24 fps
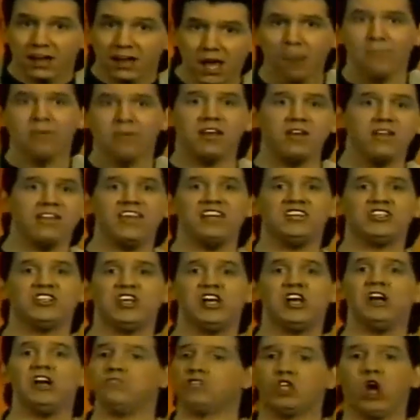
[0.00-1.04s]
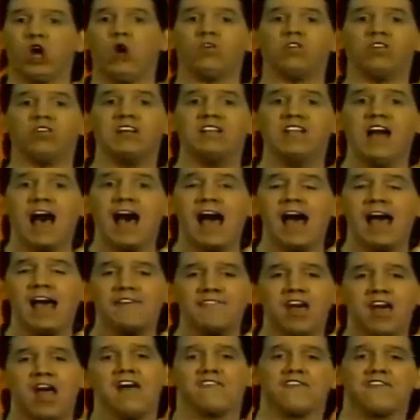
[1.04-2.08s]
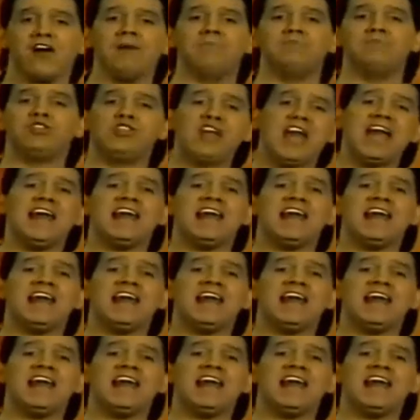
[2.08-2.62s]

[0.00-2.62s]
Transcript: coming to you this year totally live from